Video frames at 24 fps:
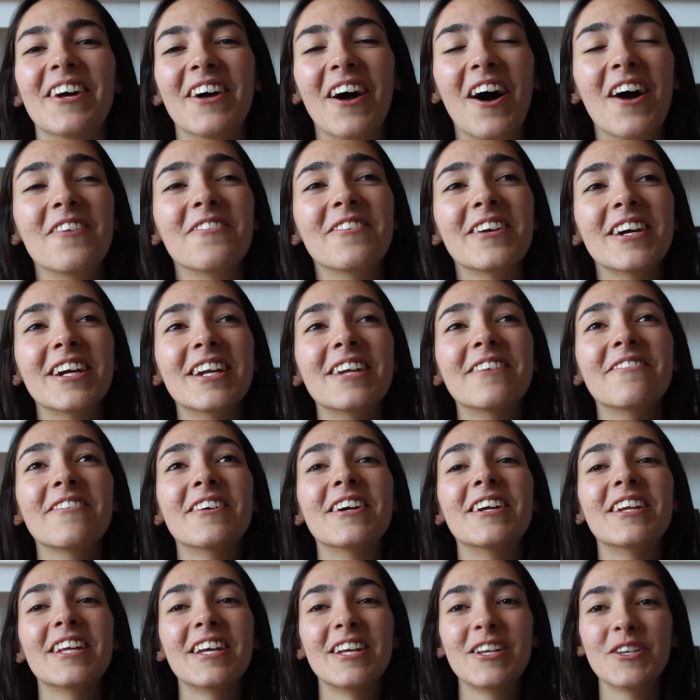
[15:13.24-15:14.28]
no, I really,
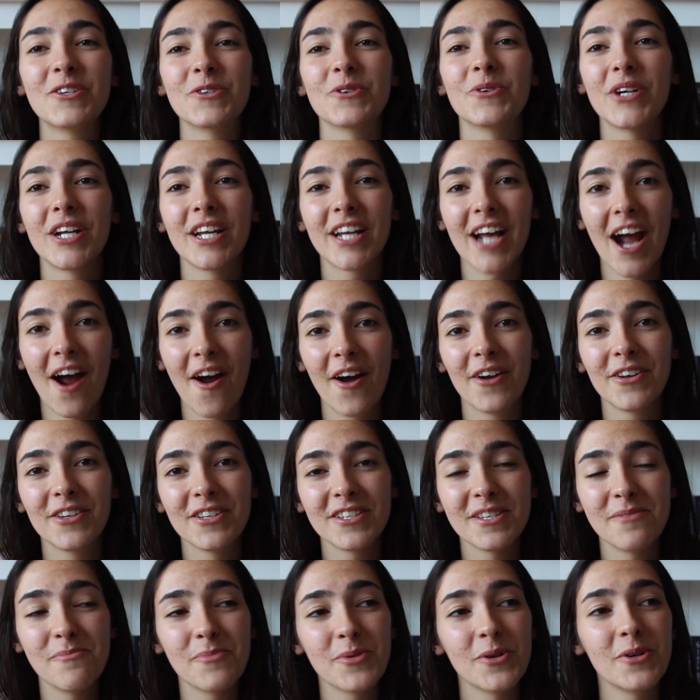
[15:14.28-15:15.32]
really enjoy
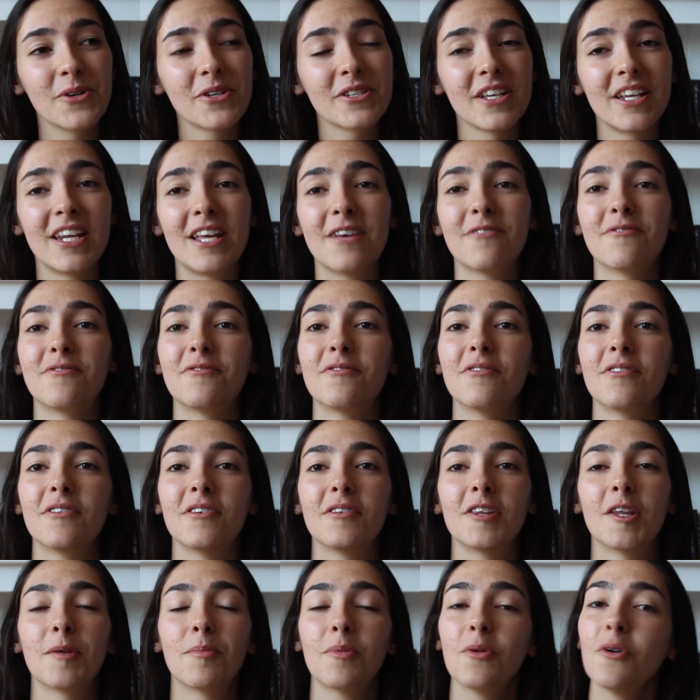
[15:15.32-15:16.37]
characters in books, and if
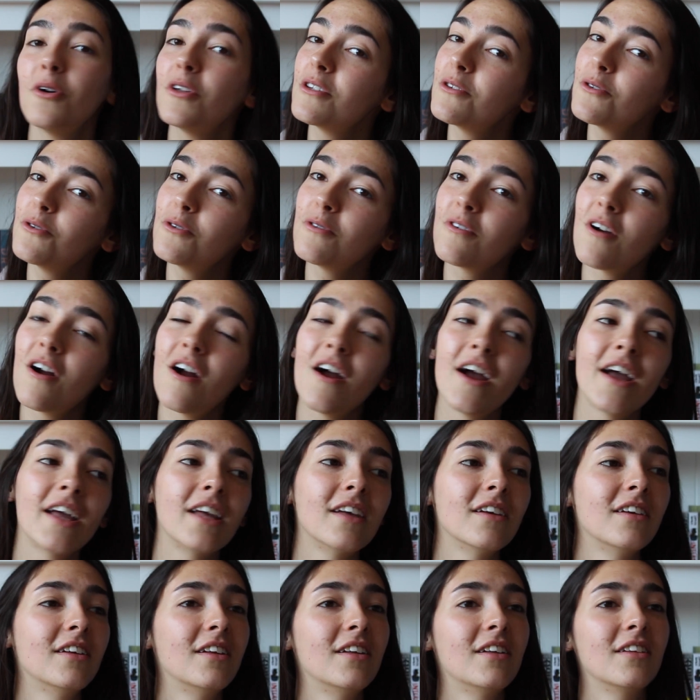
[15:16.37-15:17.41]
the plot's
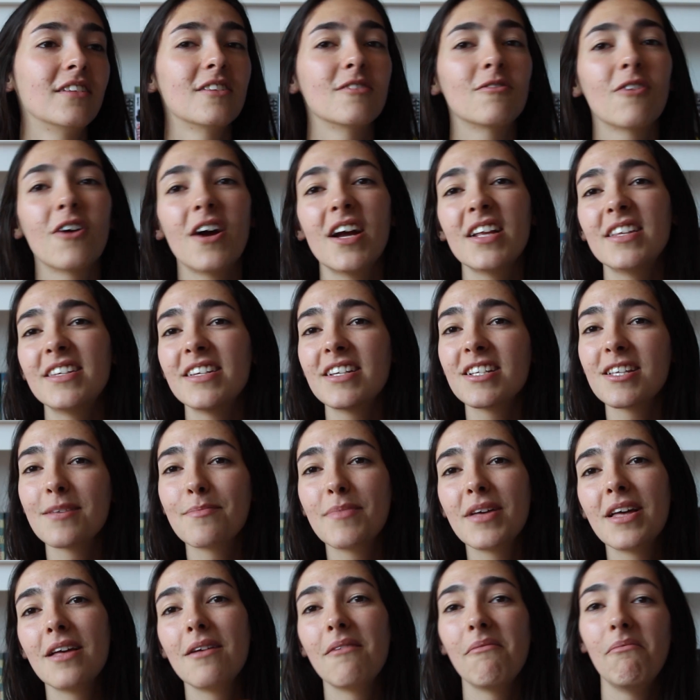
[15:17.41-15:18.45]
alright, the writing's a
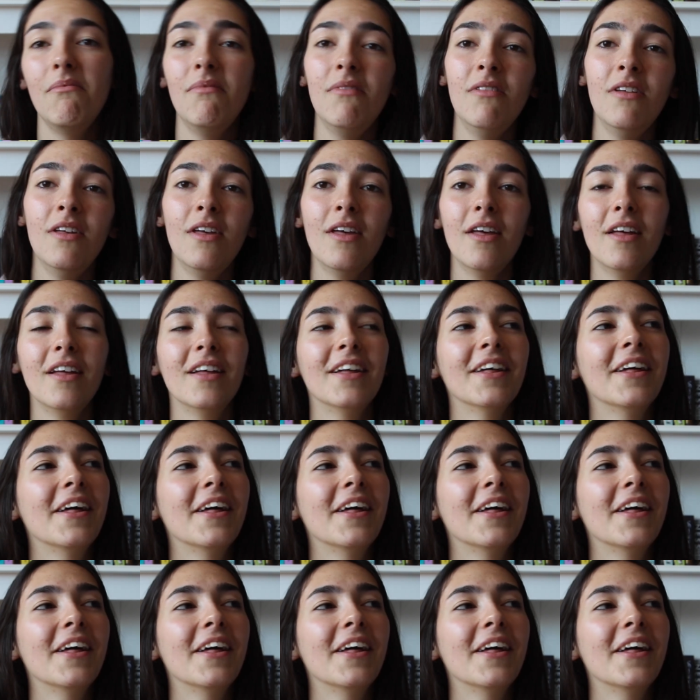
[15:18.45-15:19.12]
bit meh,